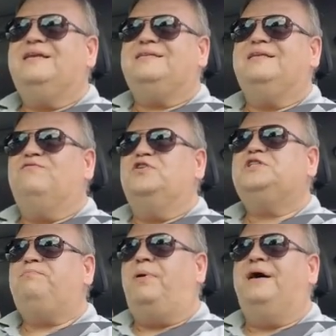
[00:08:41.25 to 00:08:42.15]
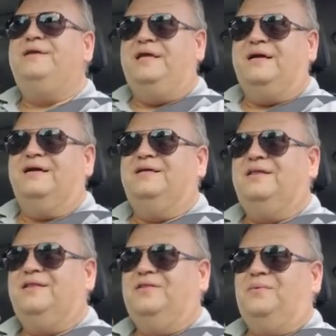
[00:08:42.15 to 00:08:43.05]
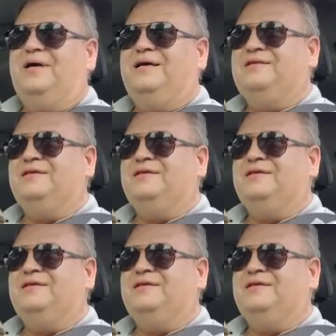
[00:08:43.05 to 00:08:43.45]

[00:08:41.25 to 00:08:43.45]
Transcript: responding the way that